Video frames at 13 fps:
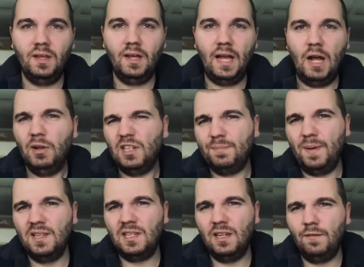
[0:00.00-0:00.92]
How
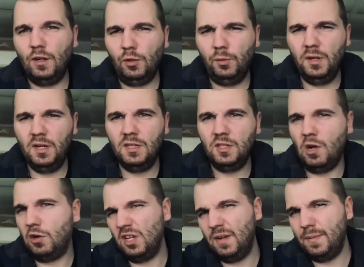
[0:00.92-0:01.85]
expensive are we
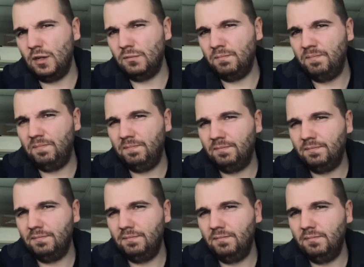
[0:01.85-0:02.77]
talking about?
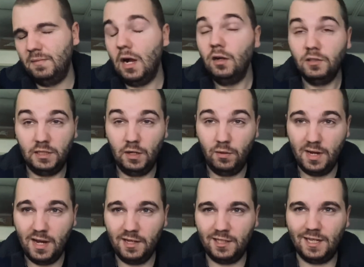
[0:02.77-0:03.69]
Also
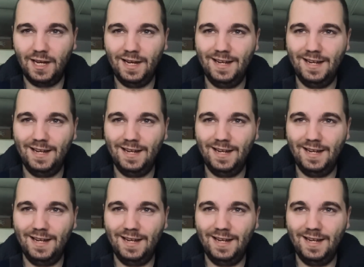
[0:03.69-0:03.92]
yes.